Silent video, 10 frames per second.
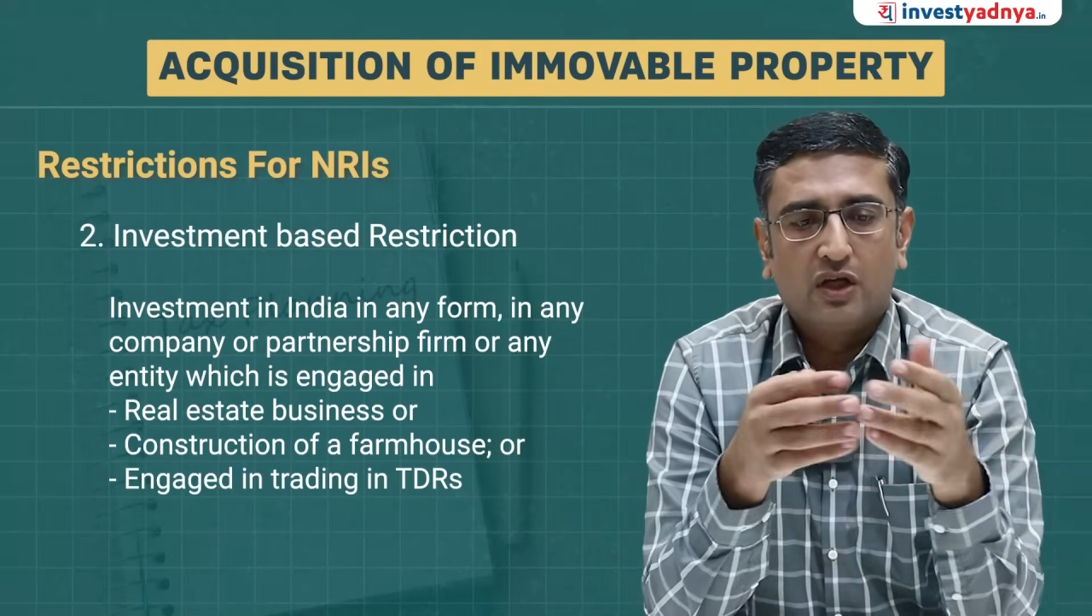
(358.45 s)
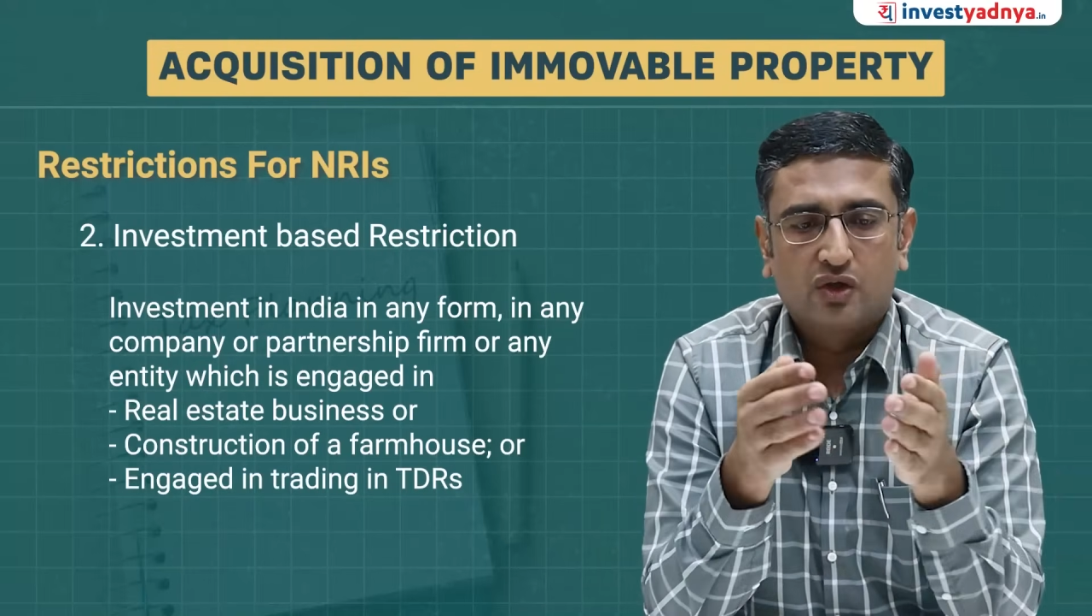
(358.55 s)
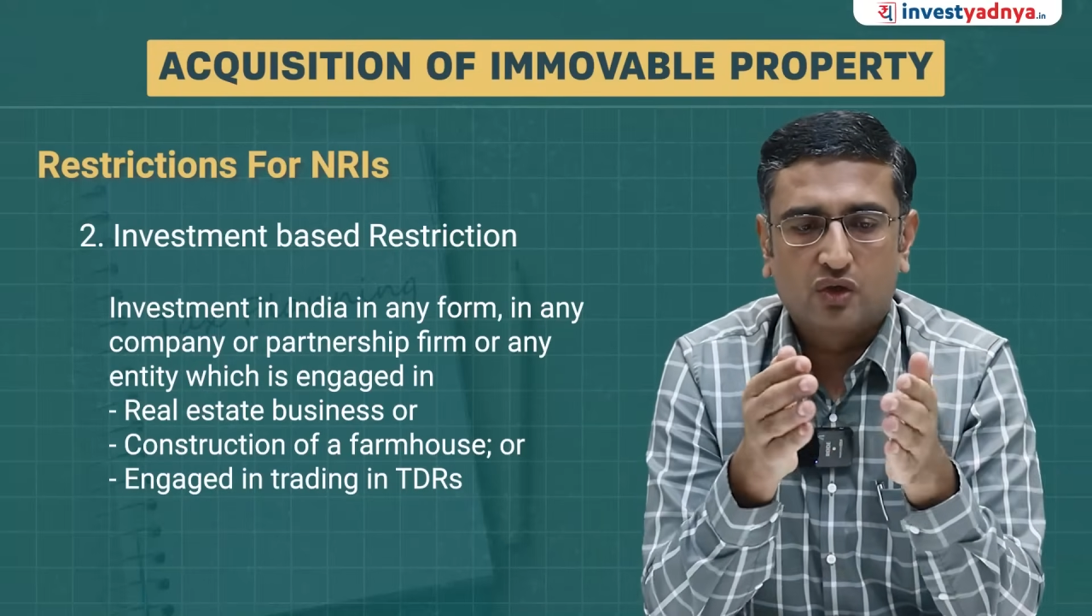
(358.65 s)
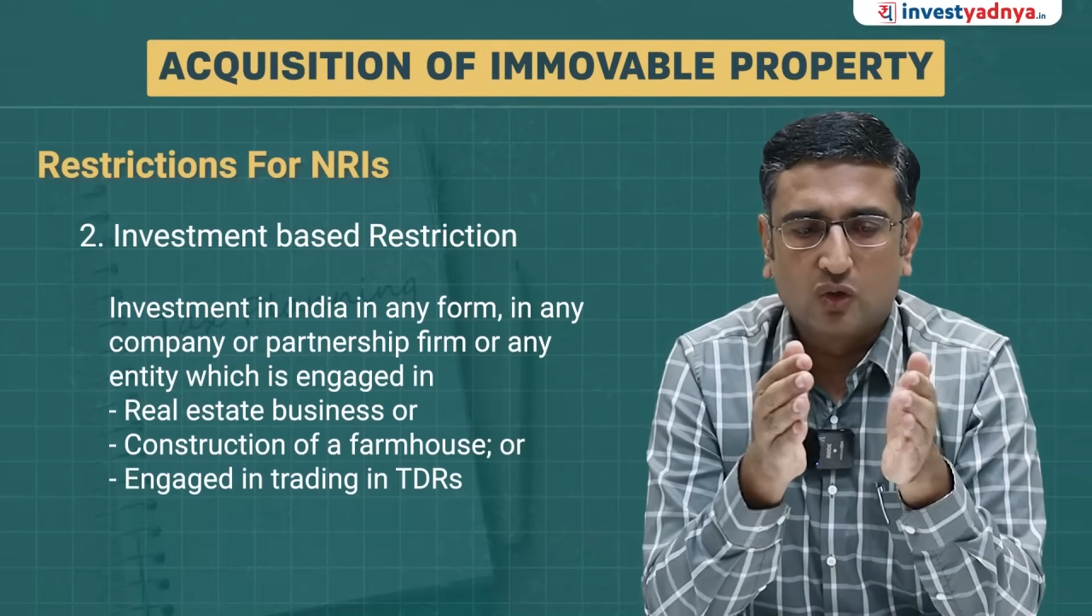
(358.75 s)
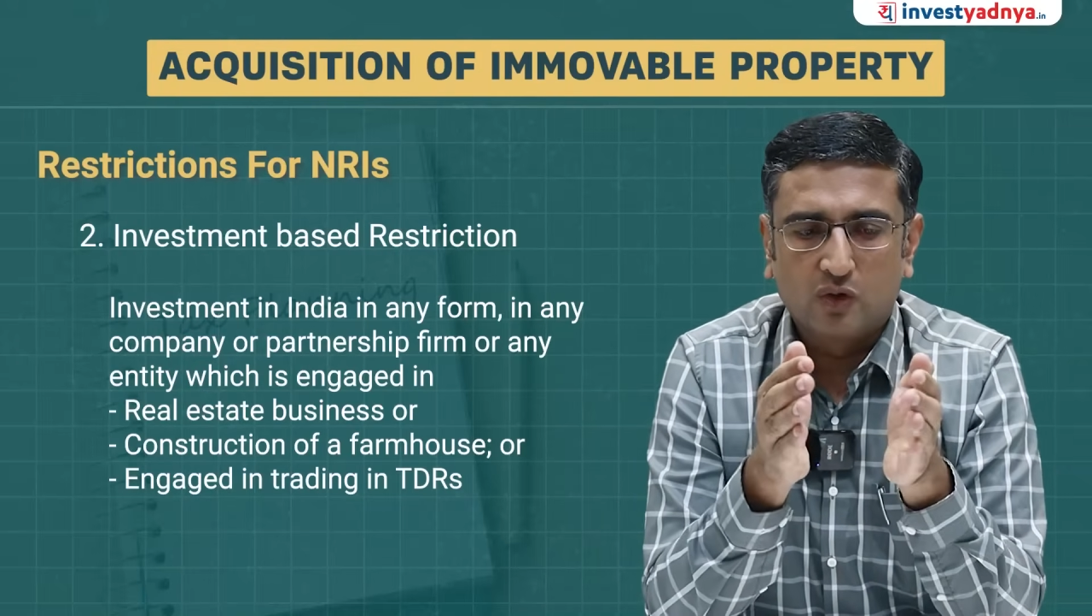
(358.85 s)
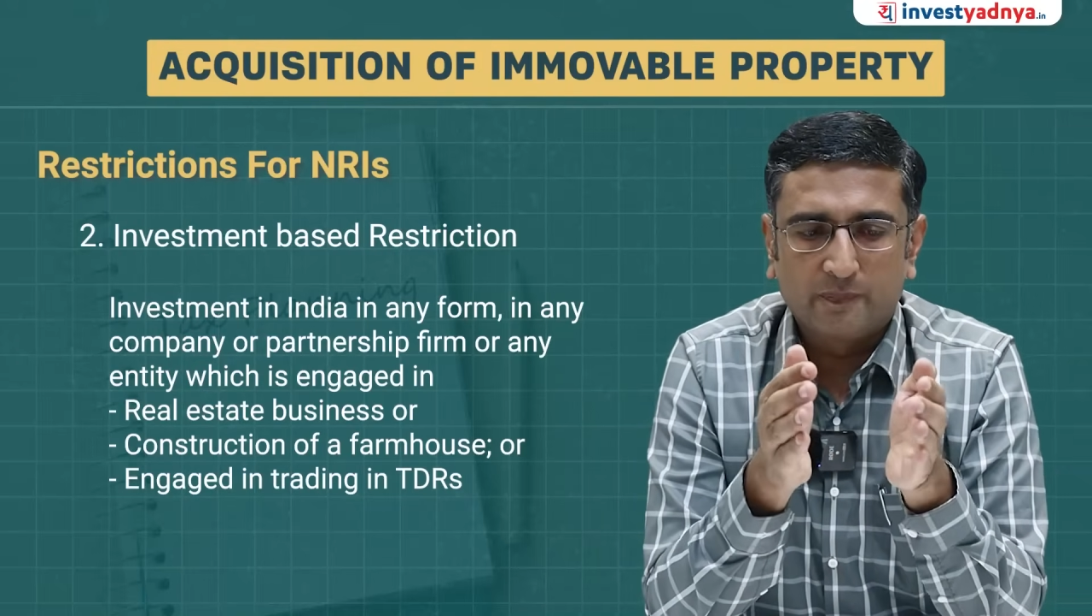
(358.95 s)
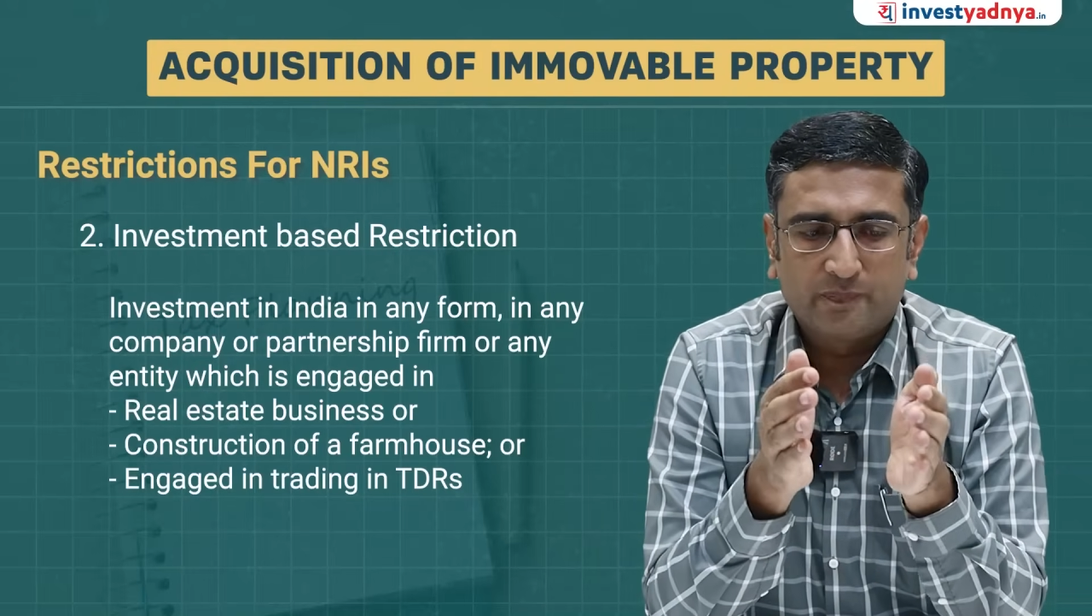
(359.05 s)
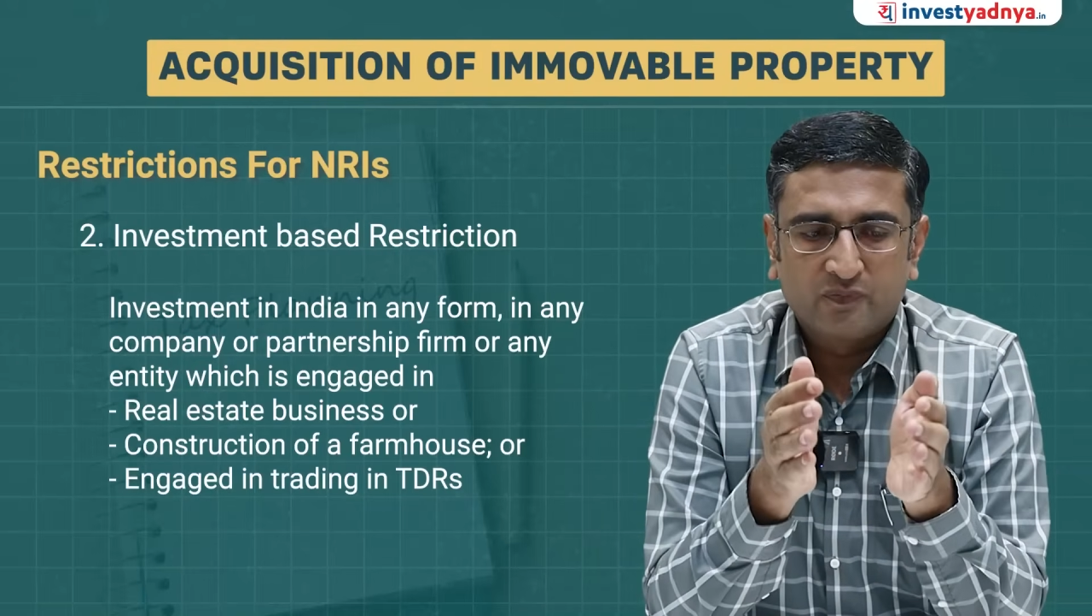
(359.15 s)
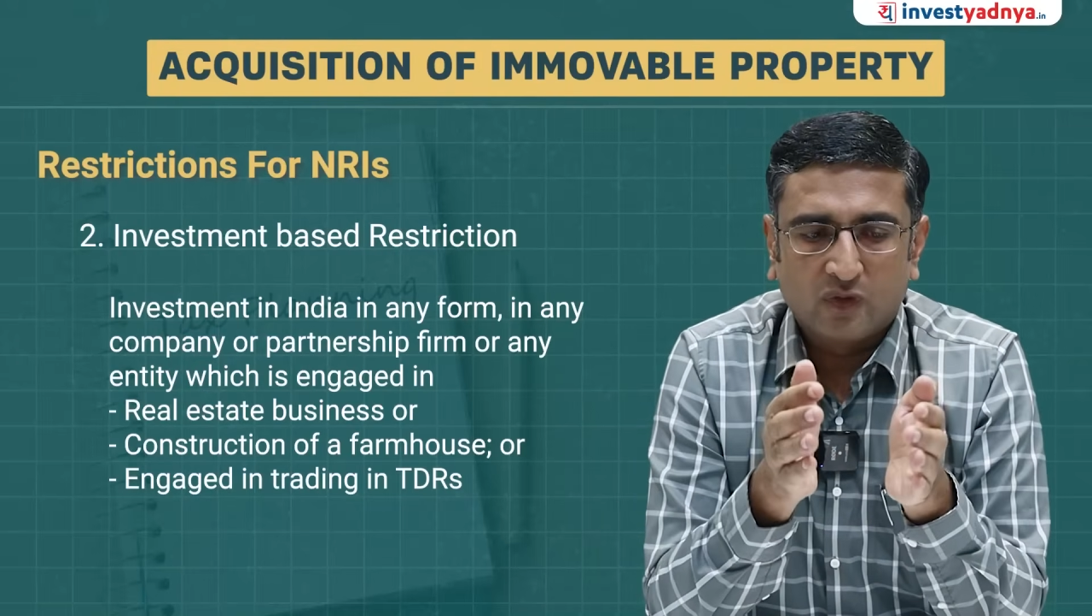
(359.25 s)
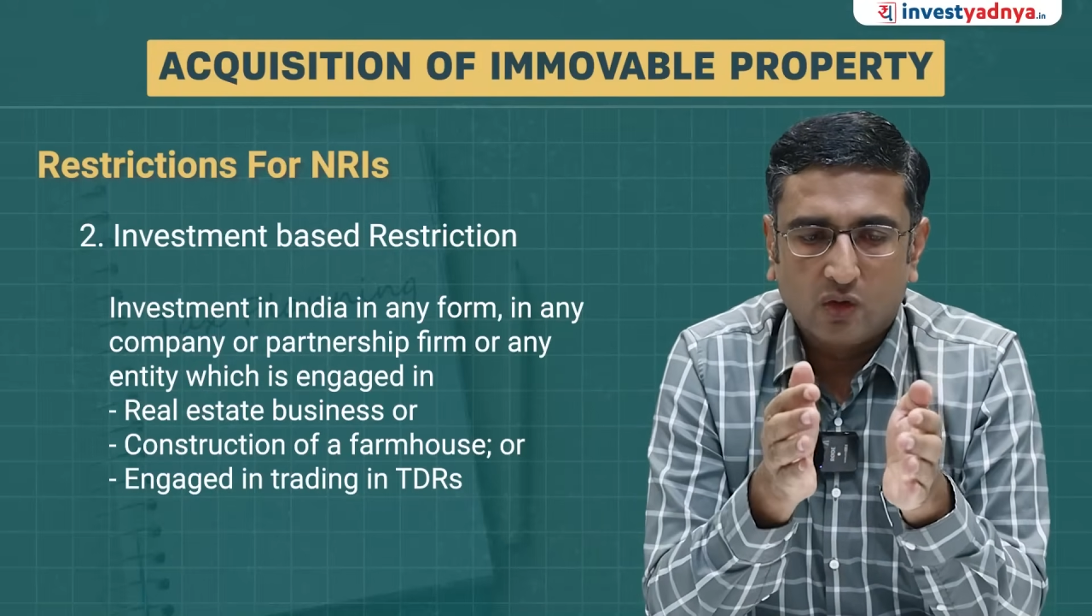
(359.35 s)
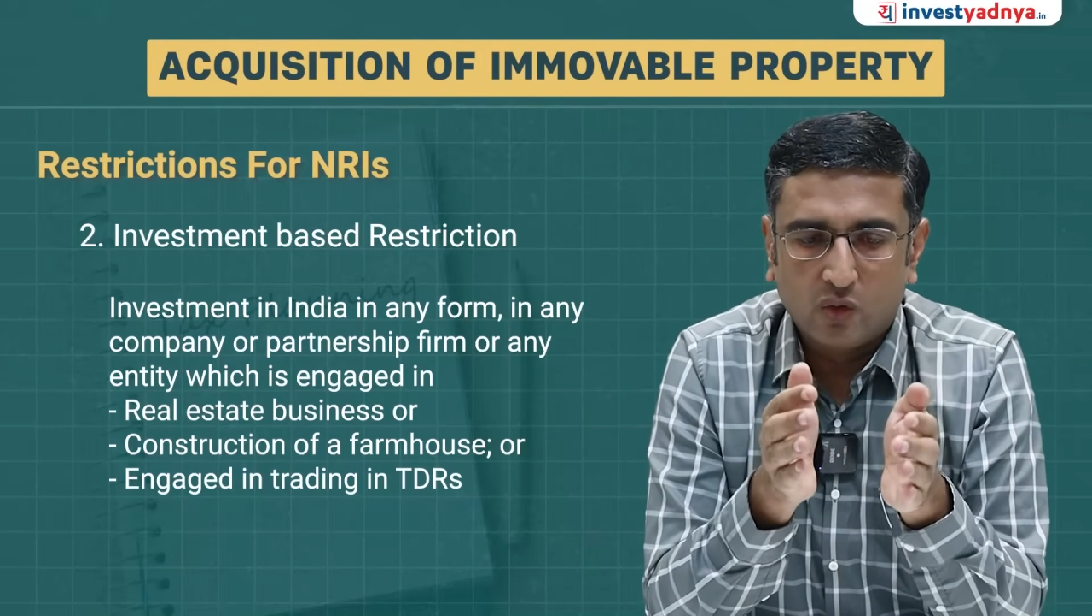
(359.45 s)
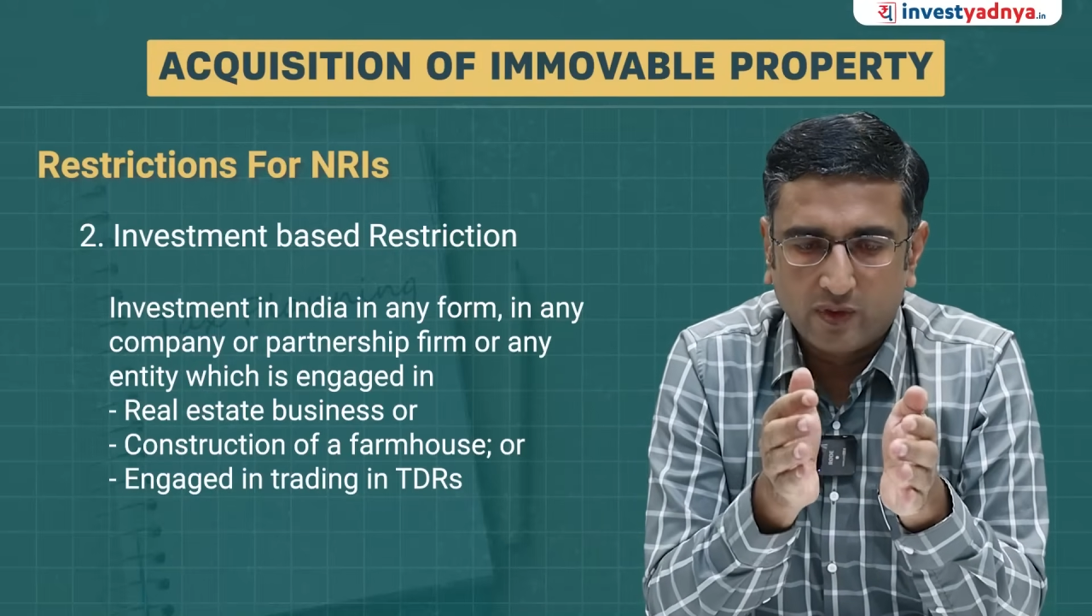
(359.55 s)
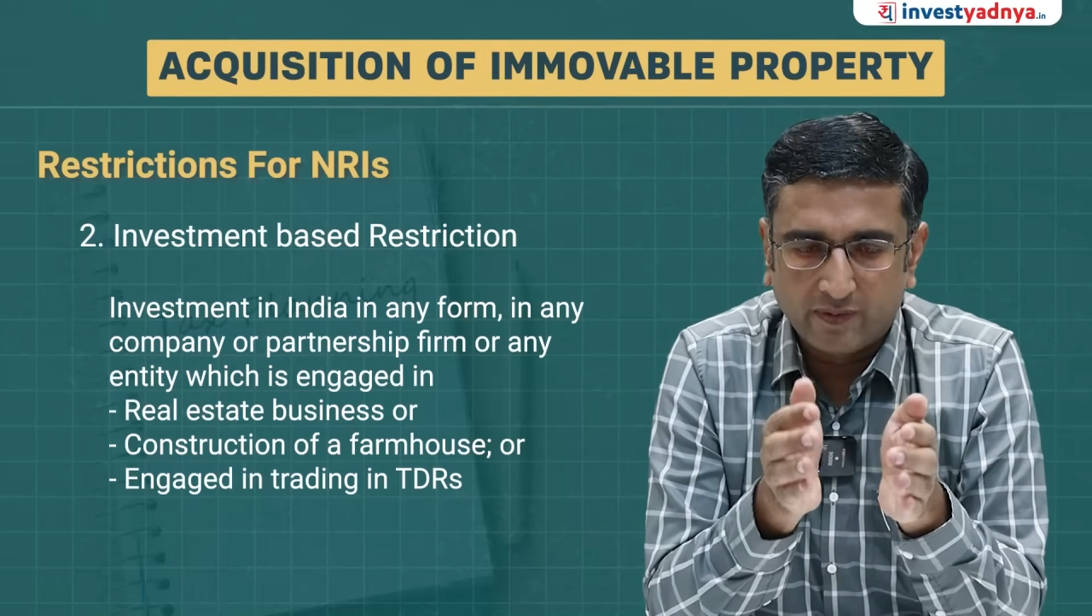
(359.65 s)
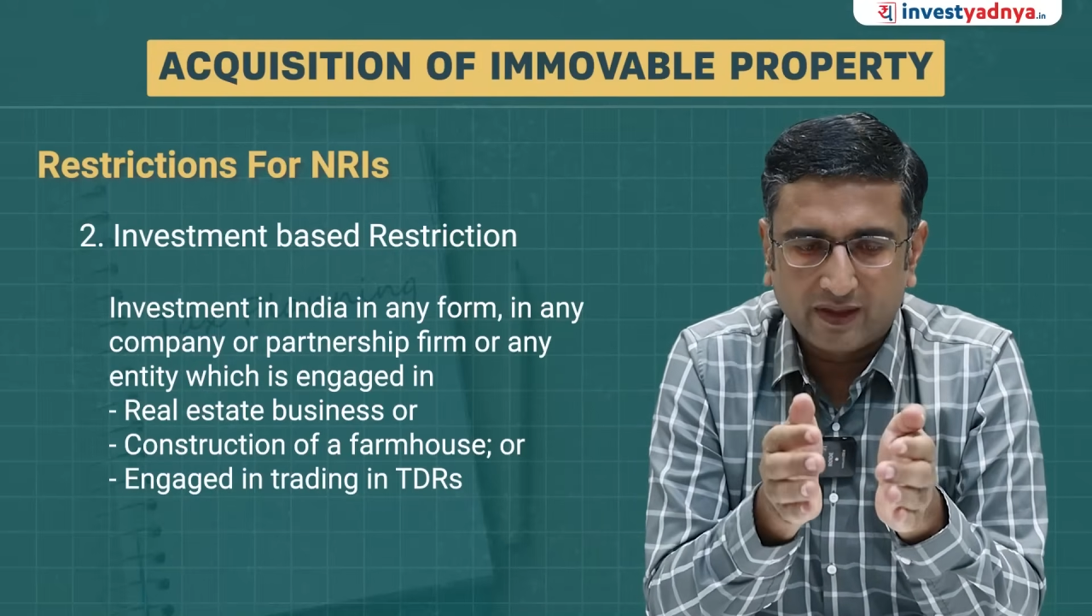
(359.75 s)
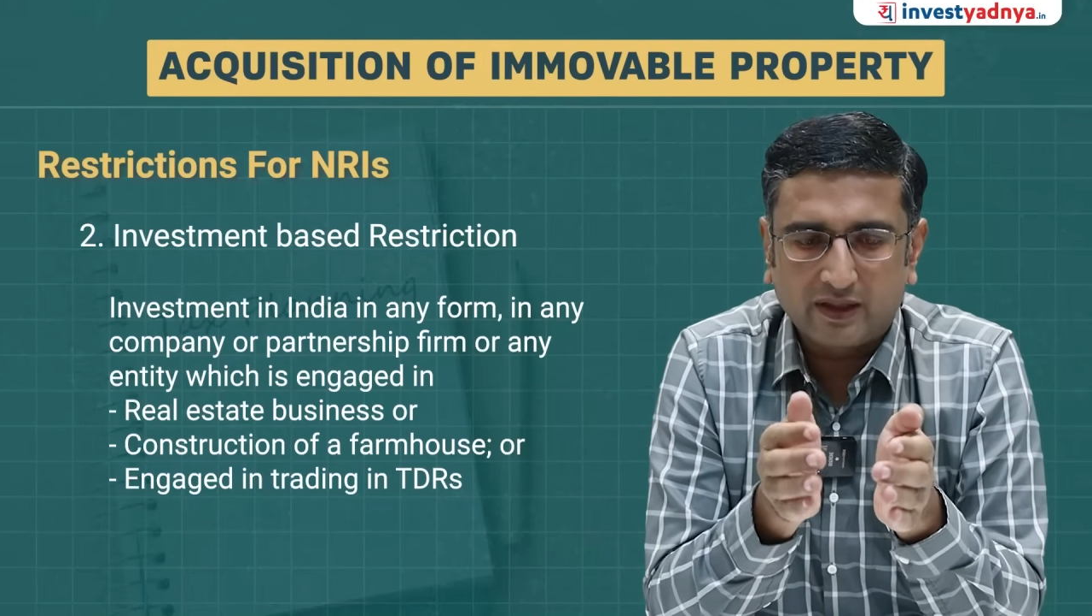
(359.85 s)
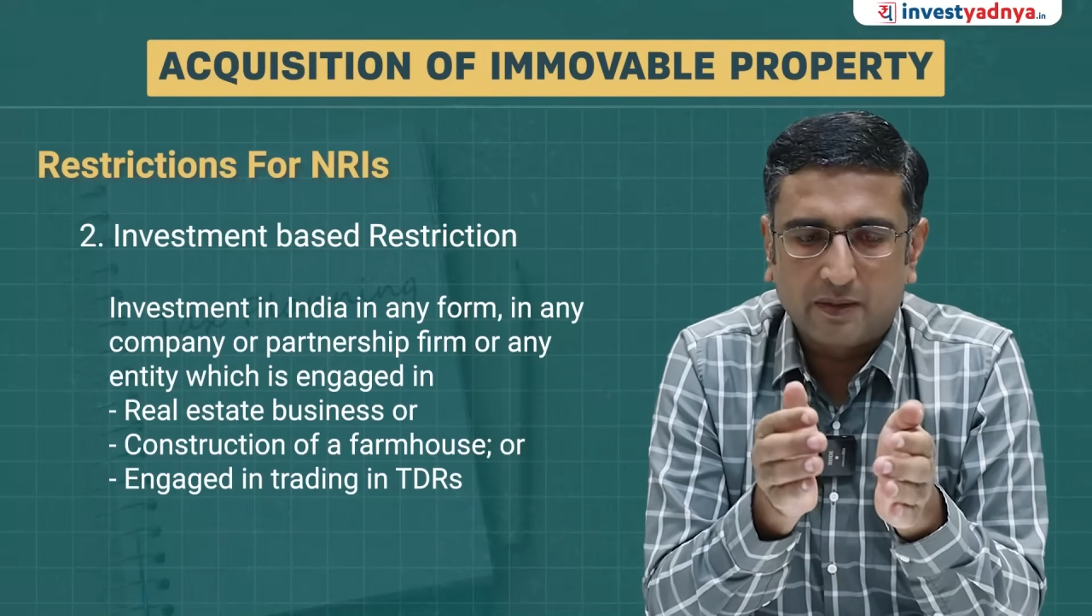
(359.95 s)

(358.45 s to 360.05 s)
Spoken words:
So whoever